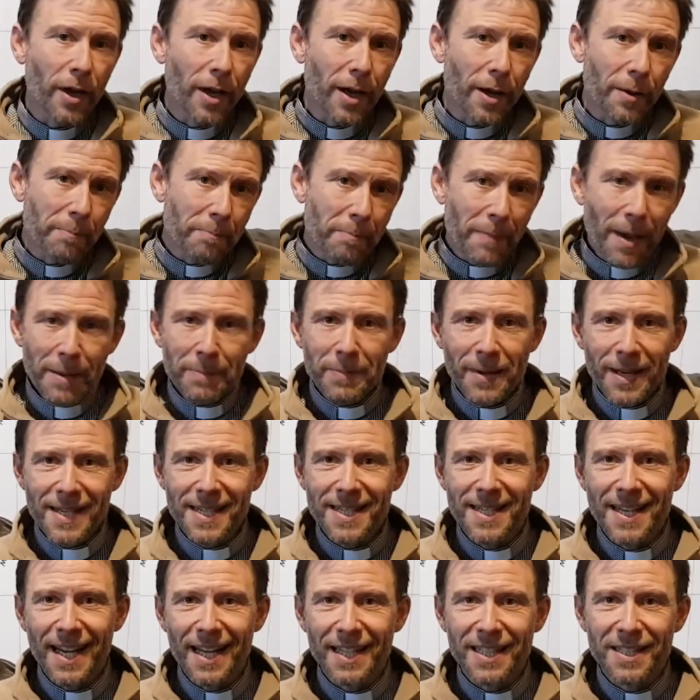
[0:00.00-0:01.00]
maybe it's
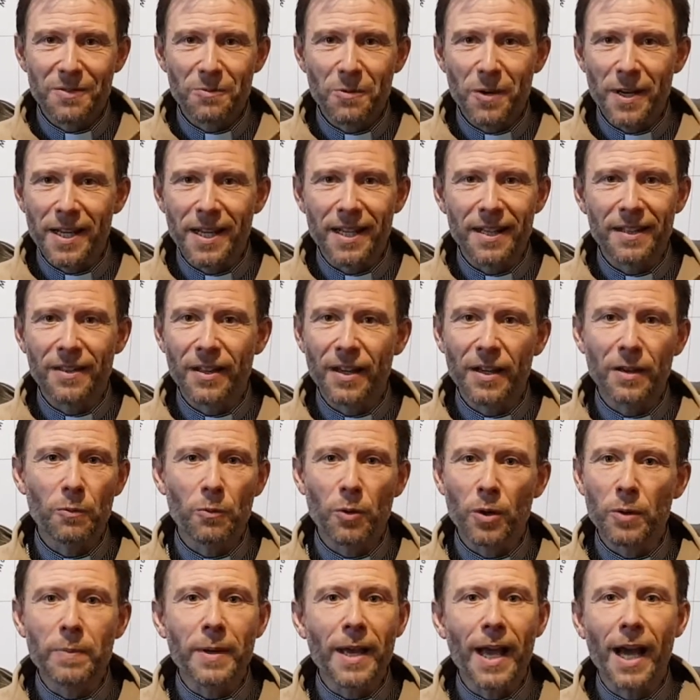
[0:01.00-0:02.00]
next week that
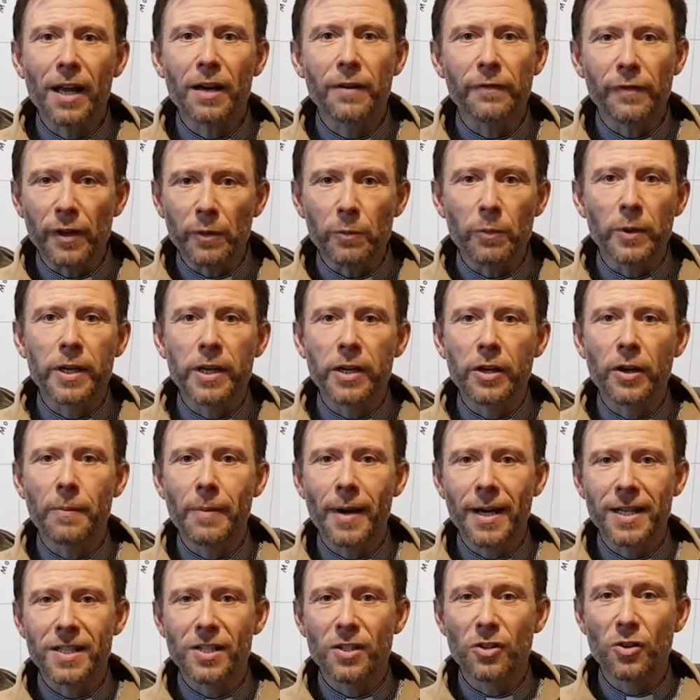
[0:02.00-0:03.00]
we'll be out of it and we can go
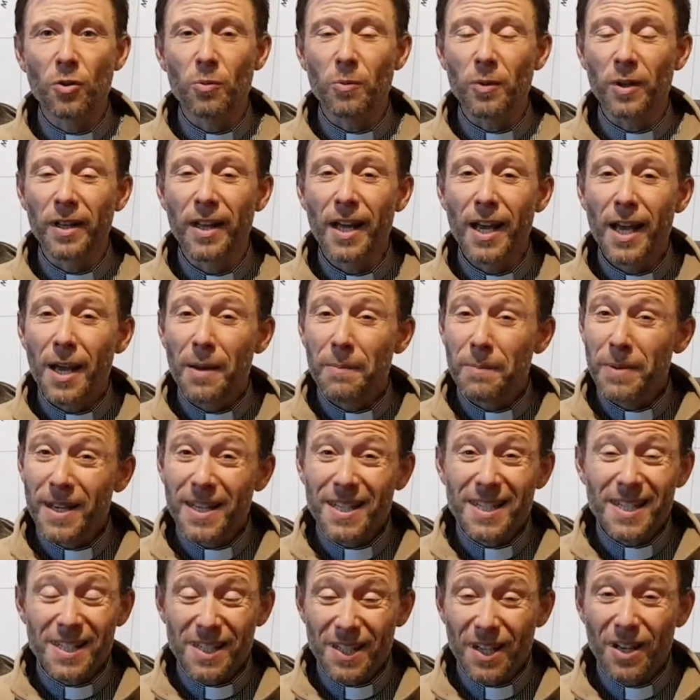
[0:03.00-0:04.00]
back to normal, because
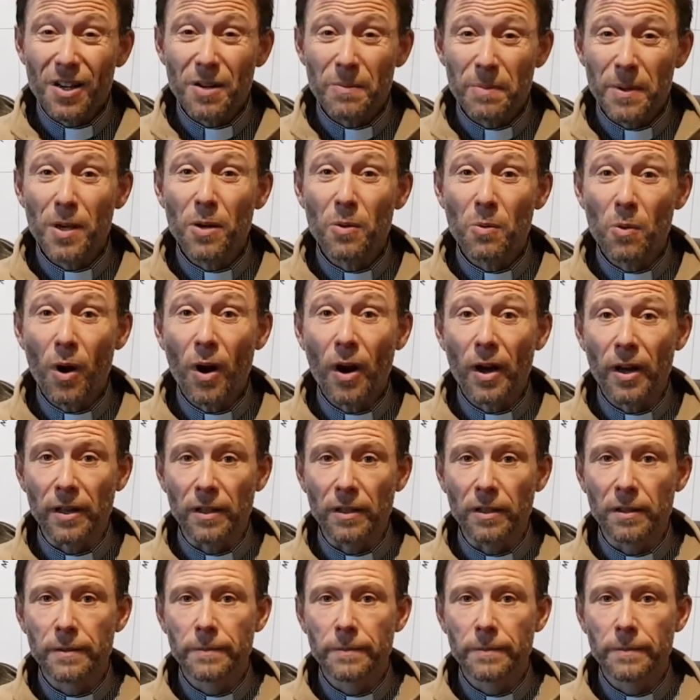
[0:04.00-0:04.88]
it's going to be a while.